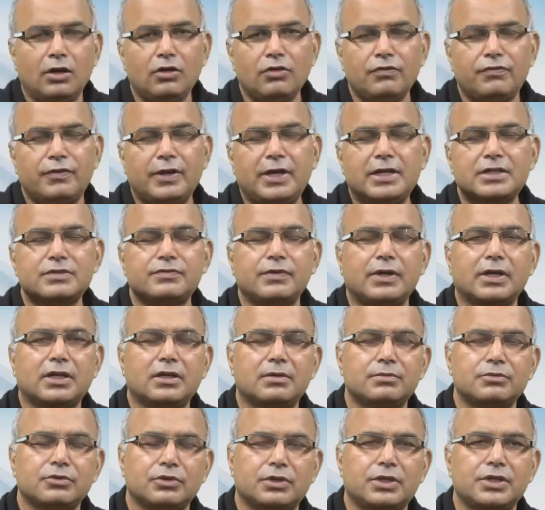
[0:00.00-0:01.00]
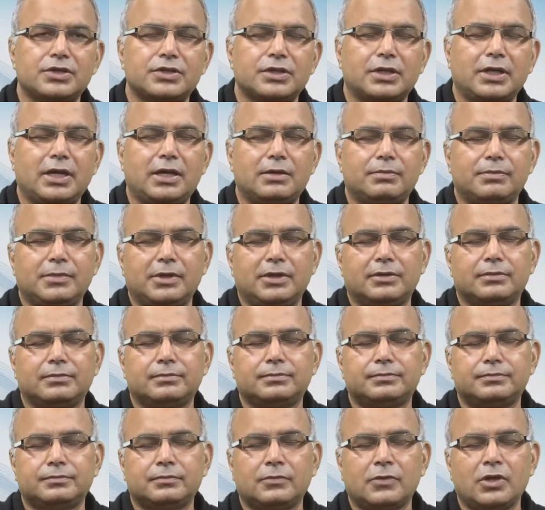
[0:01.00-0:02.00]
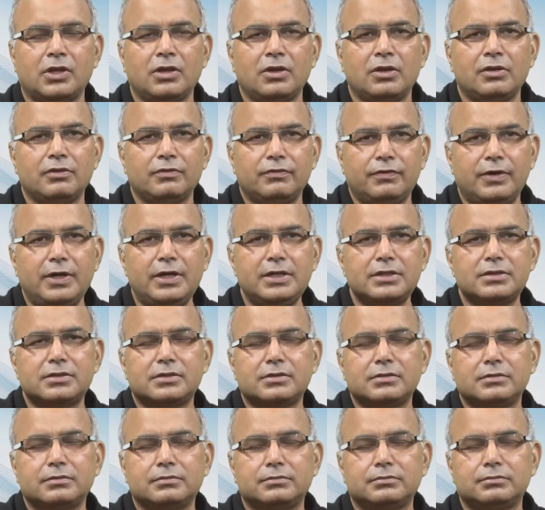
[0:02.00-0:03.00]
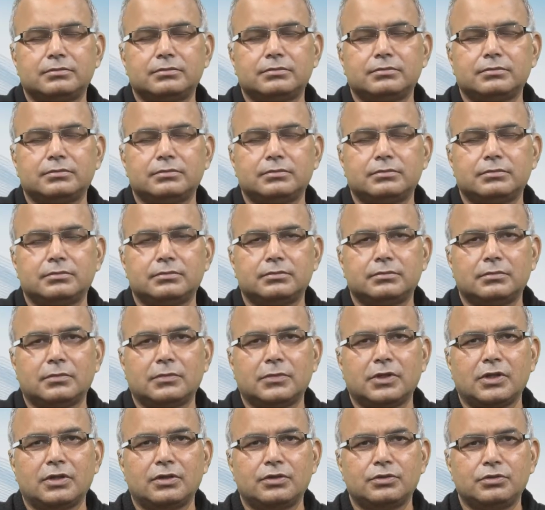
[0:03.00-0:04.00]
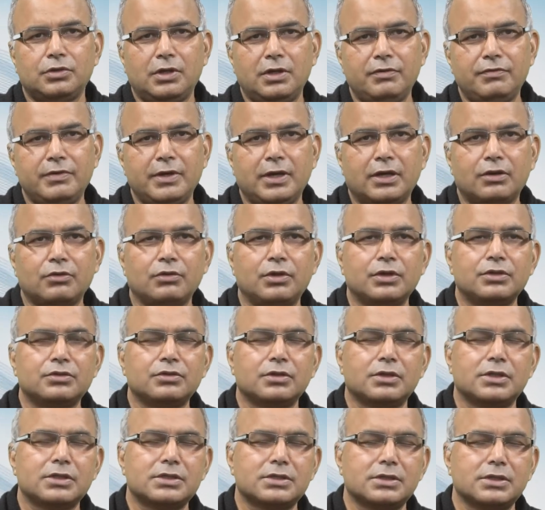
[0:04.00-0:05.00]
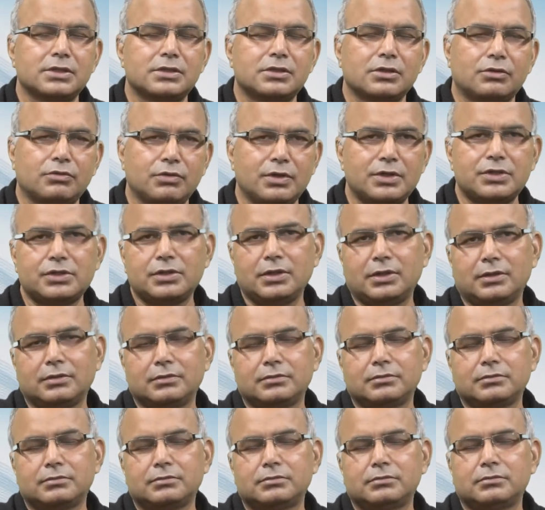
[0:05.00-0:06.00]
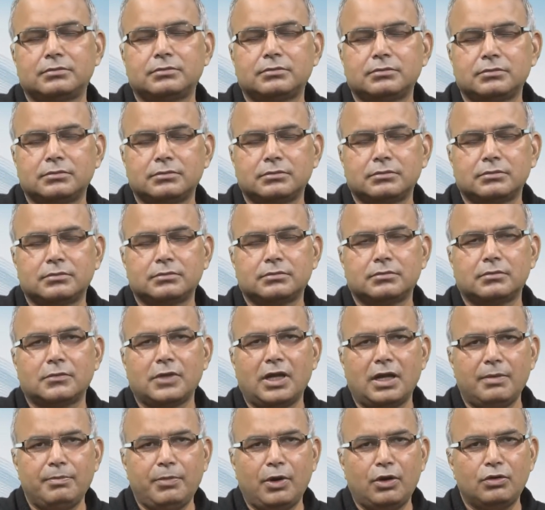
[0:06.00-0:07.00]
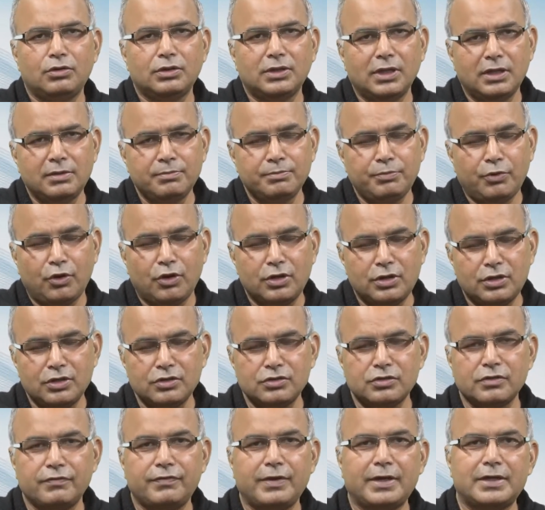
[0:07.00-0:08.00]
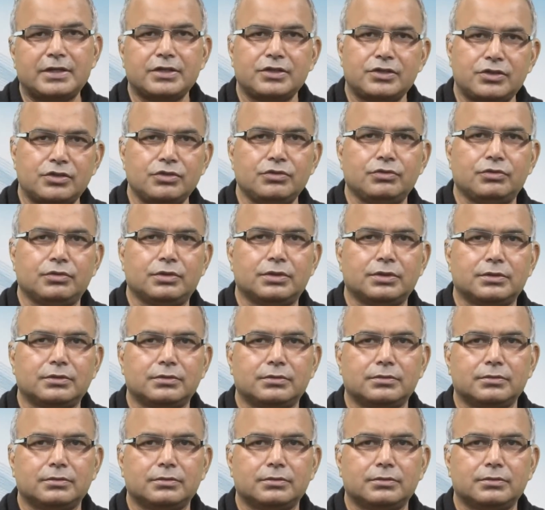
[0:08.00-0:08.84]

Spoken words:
Hello friends, welcome to Awdhesh Academy. Friends, today we are going to discuss a question about the importance of attitude